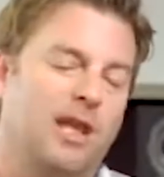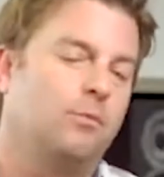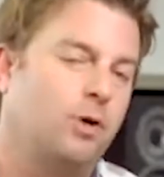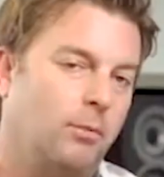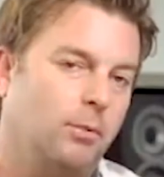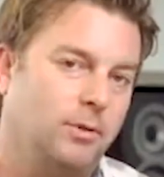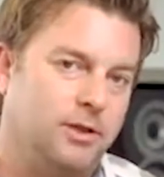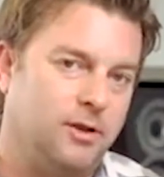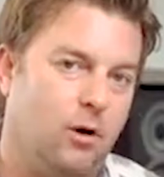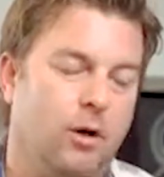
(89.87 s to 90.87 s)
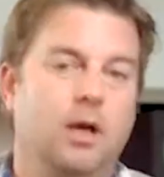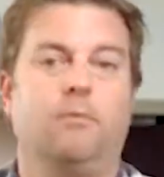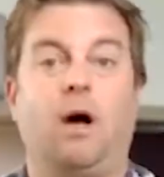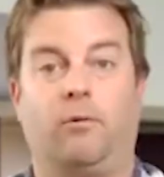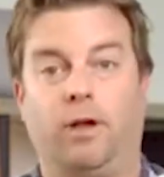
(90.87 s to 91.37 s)
Probably so.
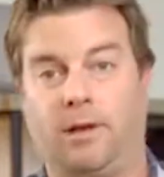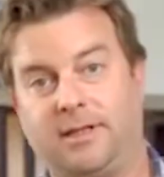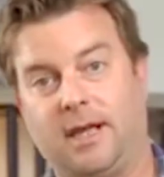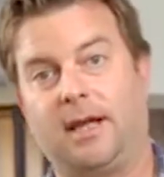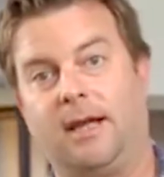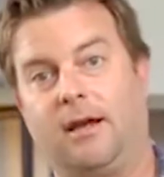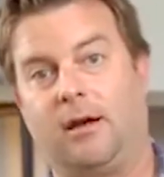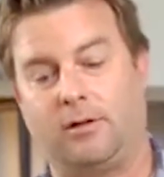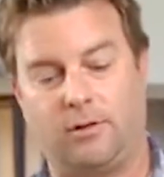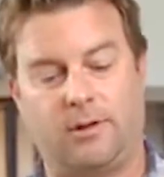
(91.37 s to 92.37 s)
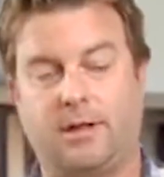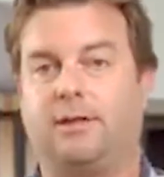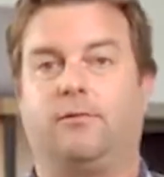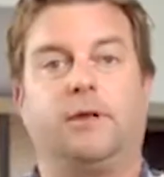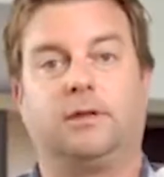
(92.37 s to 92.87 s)
But when I'm sitting here doing
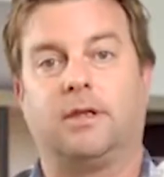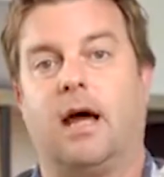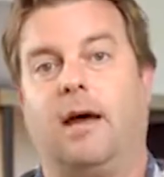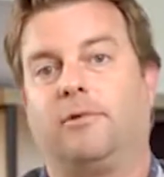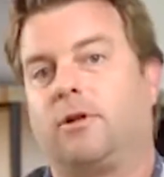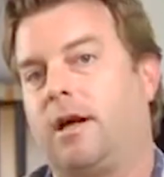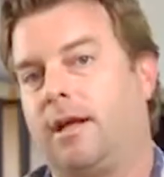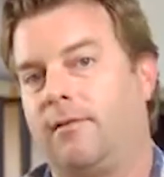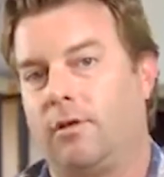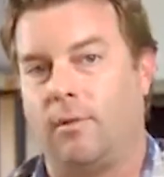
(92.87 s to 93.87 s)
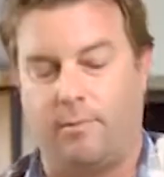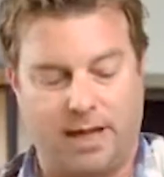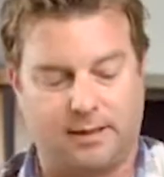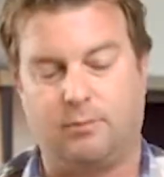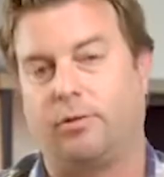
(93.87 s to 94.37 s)
this in real time, trying to give you the
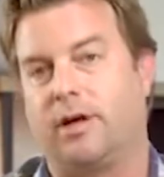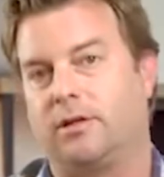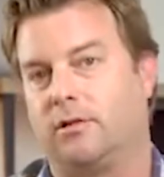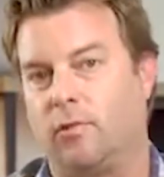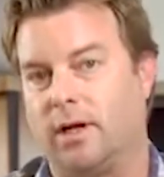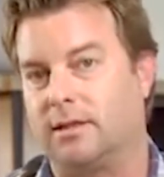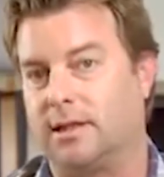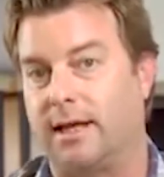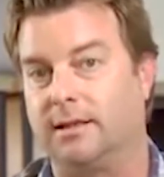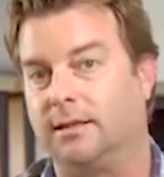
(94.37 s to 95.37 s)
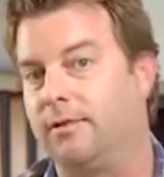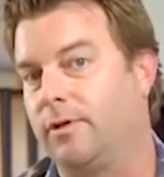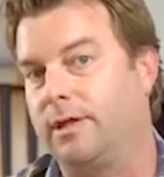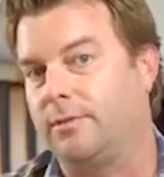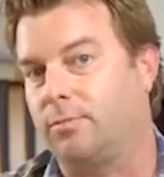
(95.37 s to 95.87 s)
best impression of what it's like to live
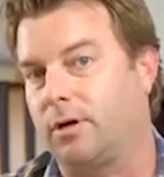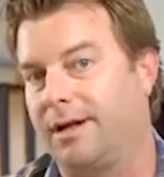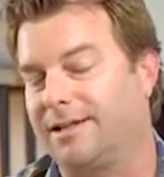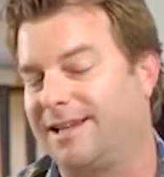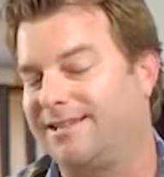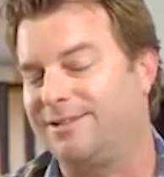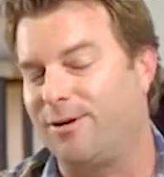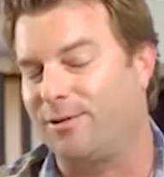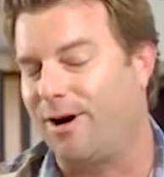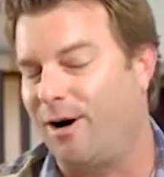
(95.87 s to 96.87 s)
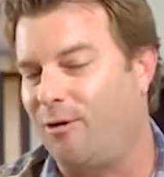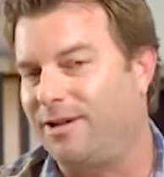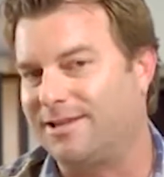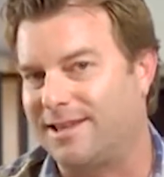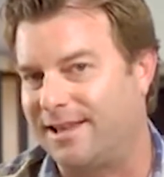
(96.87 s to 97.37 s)
with these products, I don't
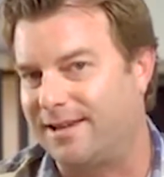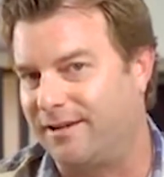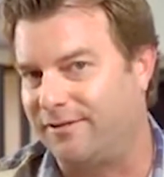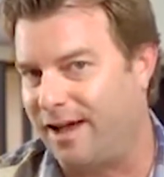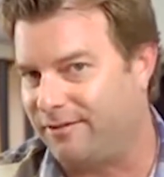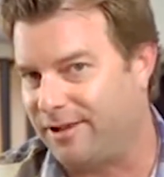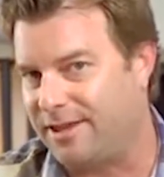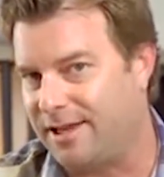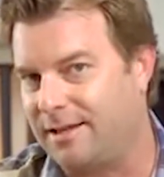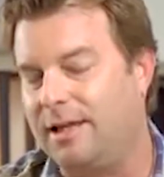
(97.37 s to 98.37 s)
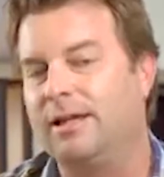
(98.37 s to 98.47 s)
always think of everything.